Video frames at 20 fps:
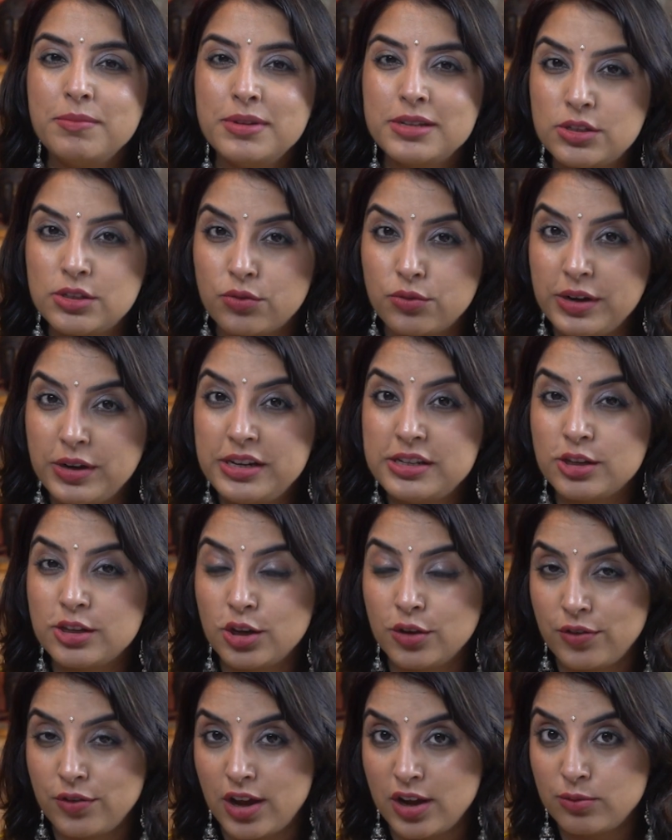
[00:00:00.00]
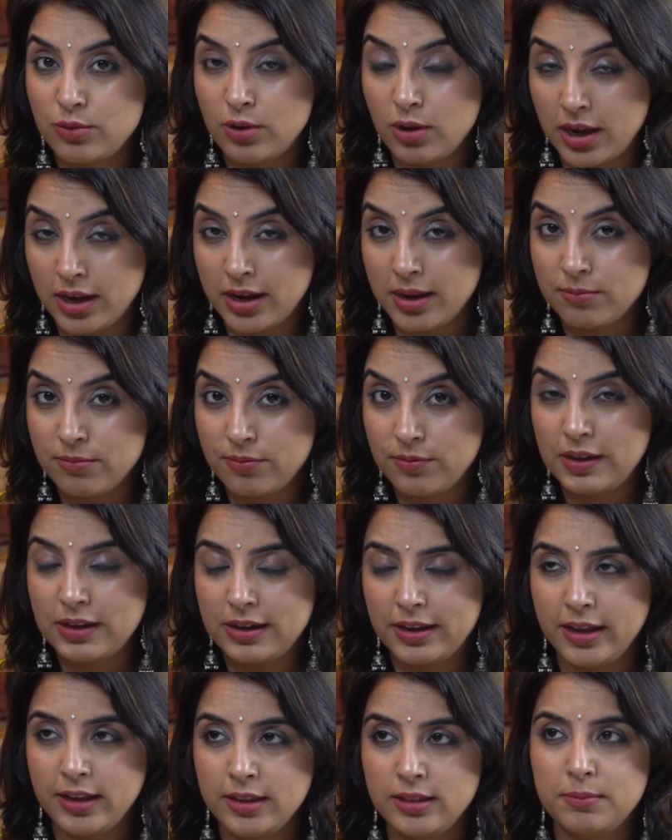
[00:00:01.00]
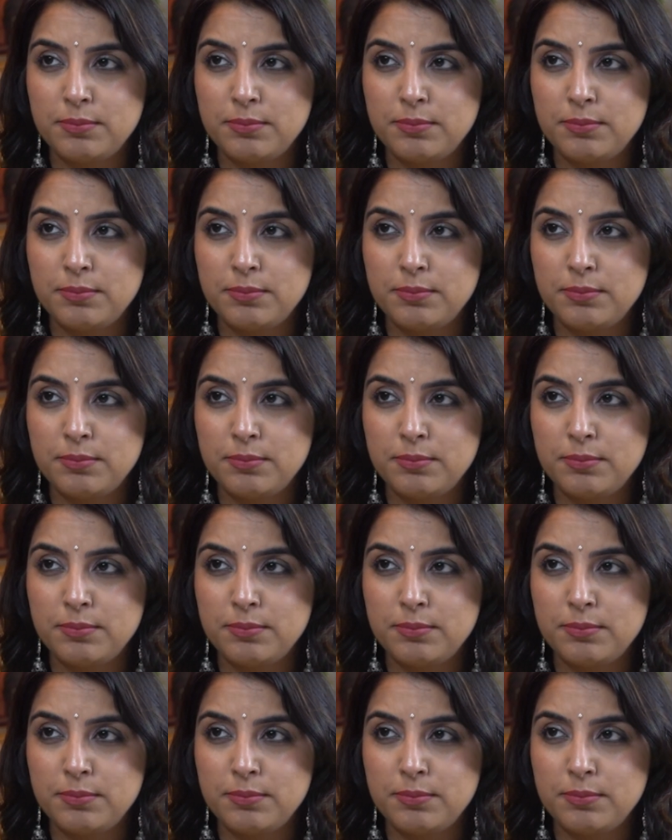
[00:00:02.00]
is the reason of how I am feeling.